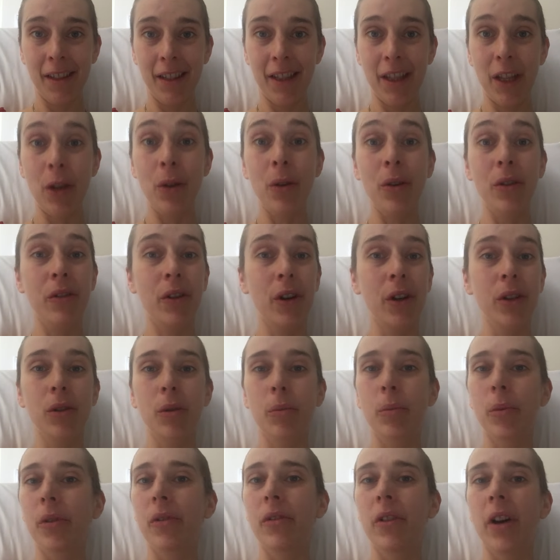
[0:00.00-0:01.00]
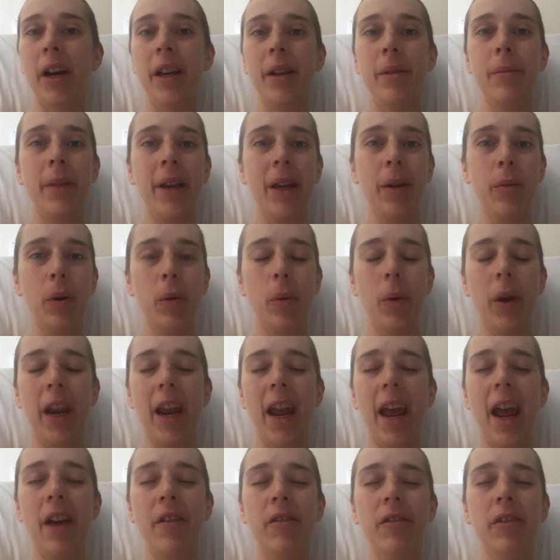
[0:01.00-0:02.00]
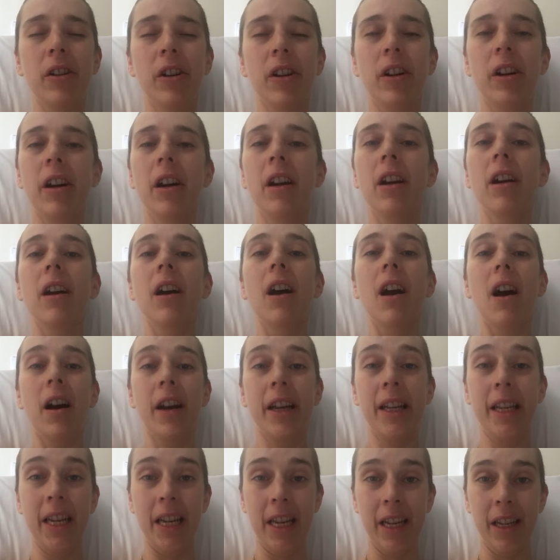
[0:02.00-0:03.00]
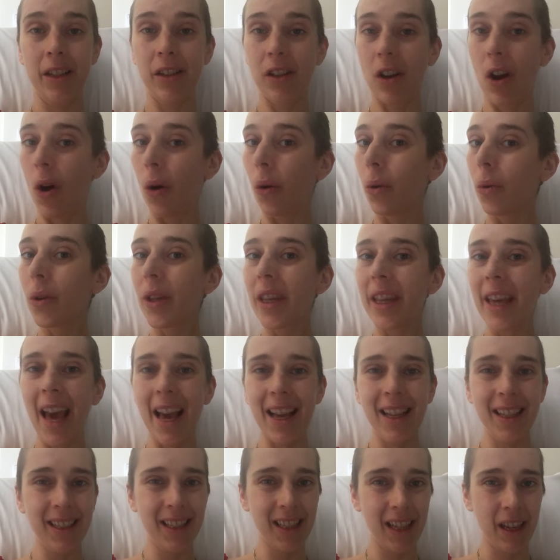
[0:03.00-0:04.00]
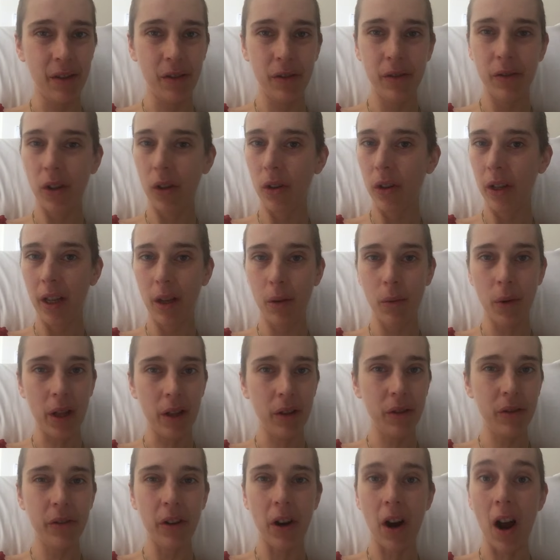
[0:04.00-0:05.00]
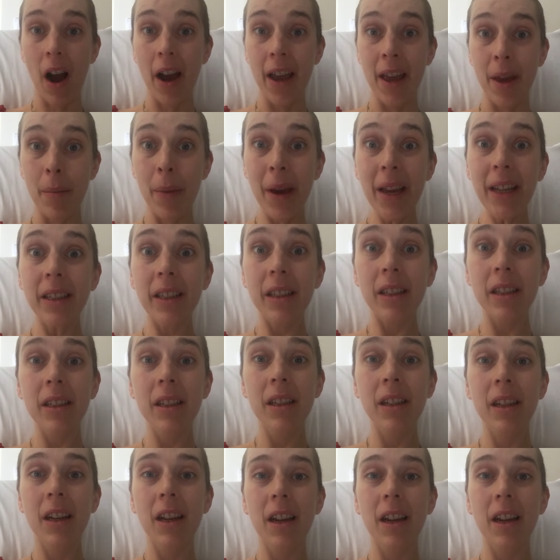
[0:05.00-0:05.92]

The universe will provide me with whatever I need. Oh, yes, it fucking will, for I am it.